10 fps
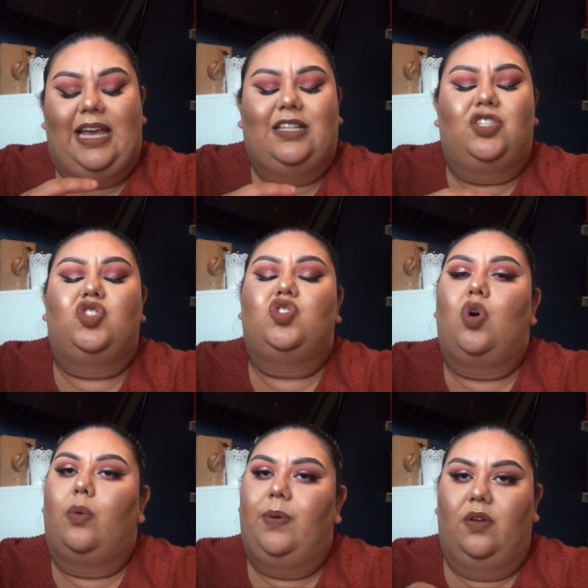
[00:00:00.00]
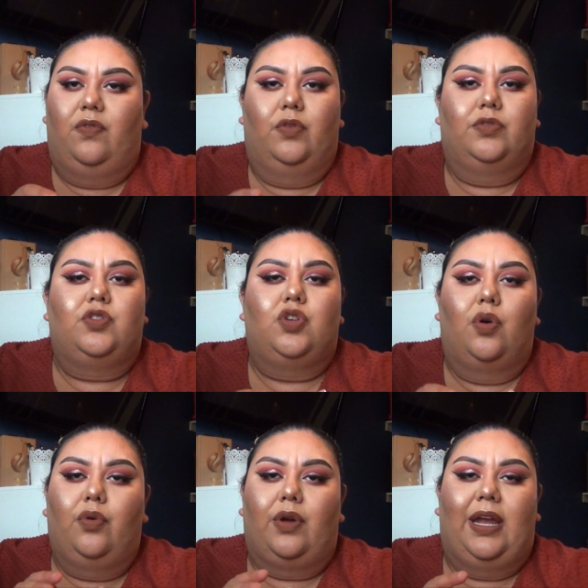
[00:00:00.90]
It's so beautiful, so
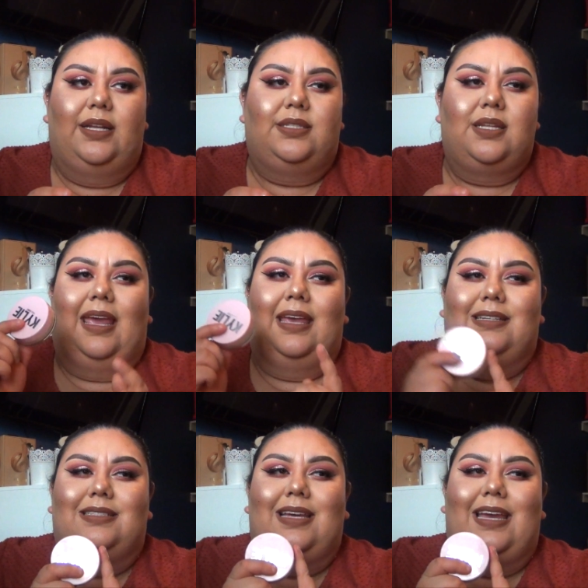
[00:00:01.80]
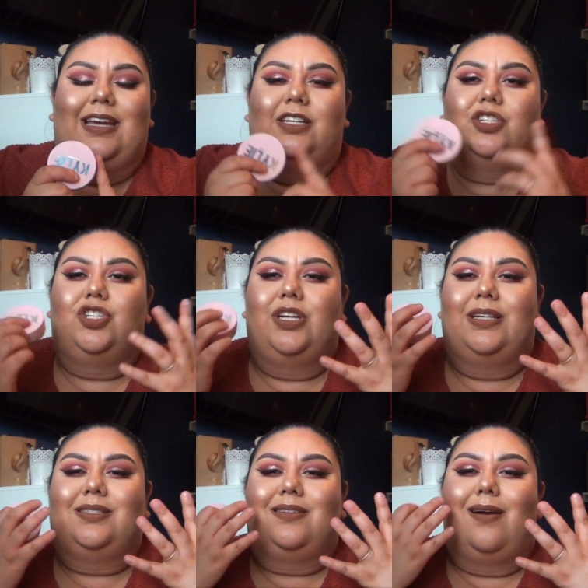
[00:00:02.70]
great, and it's
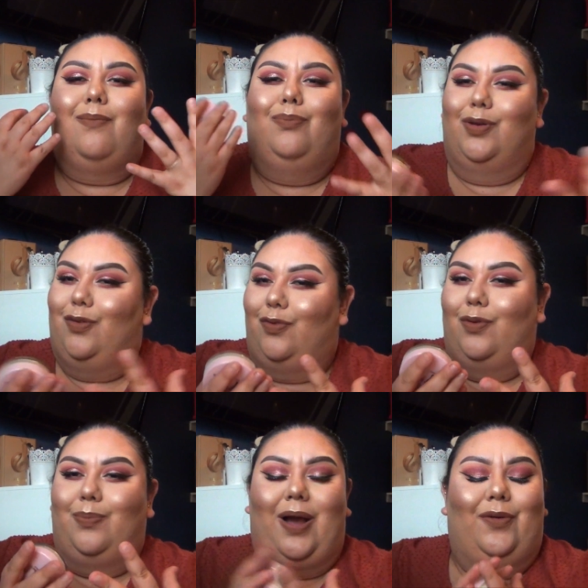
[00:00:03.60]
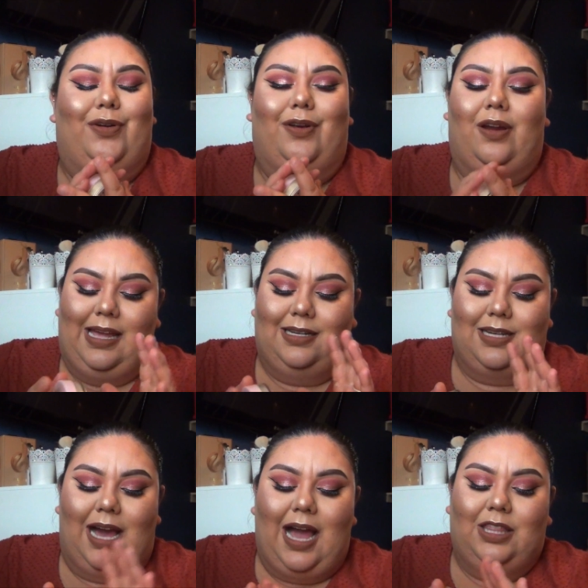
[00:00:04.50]
just a beautiful powder. And
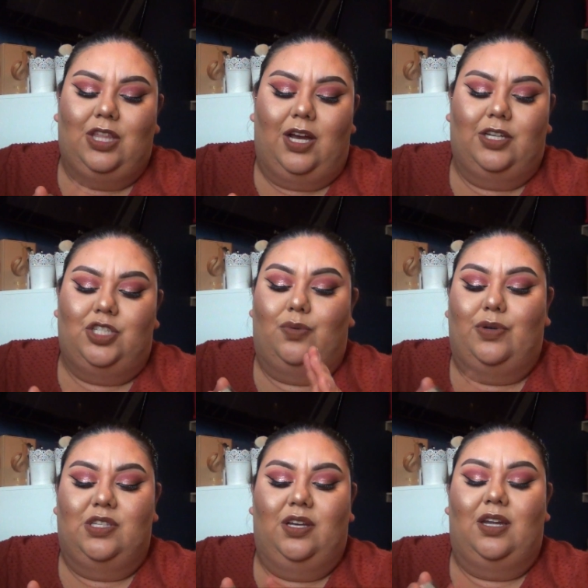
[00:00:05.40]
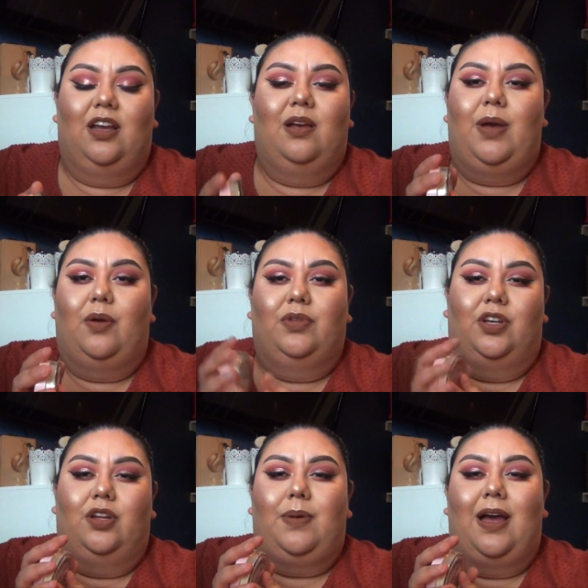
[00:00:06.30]
I thought she wasn't gonna come out with a
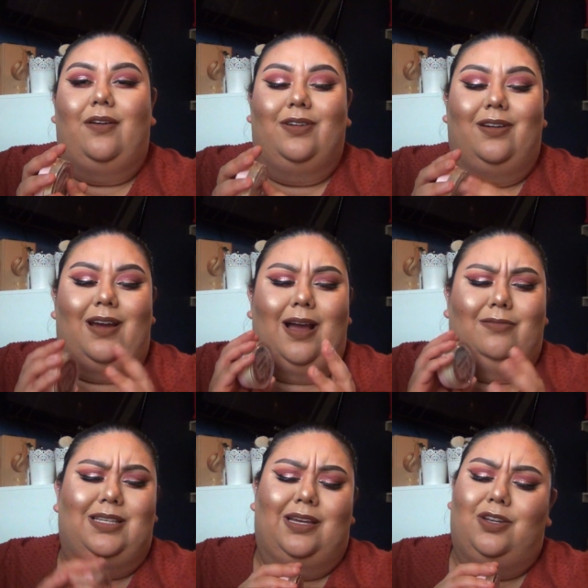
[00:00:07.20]
good powder. I was like,